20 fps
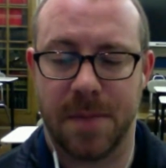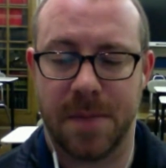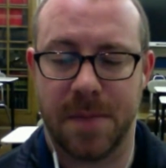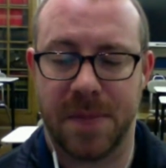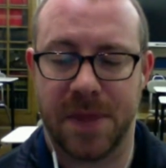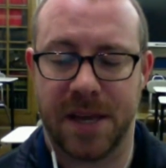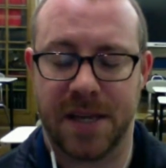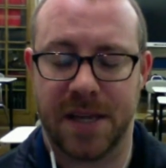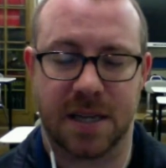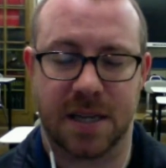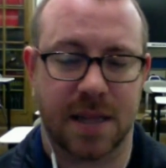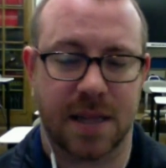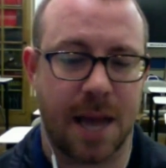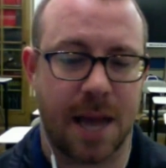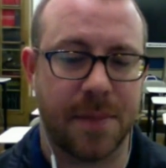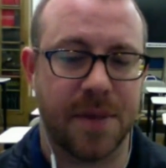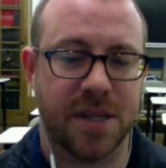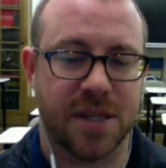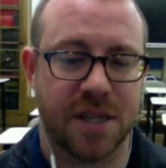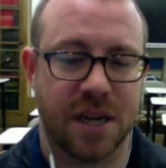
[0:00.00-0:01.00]
things like
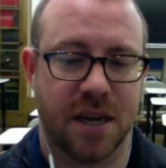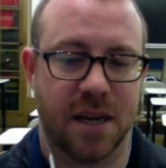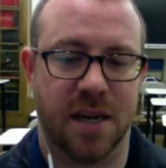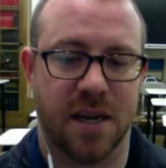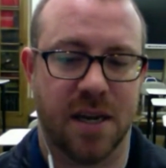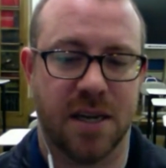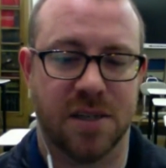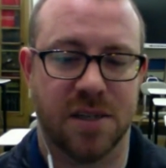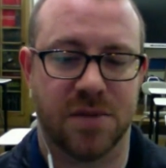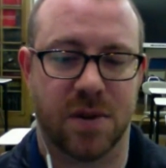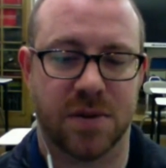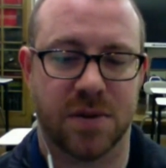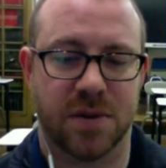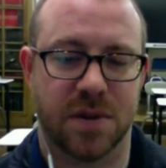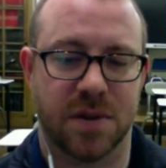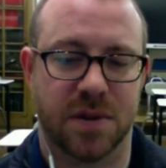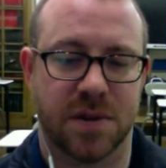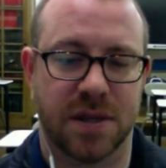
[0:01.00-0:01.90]
climate change, whether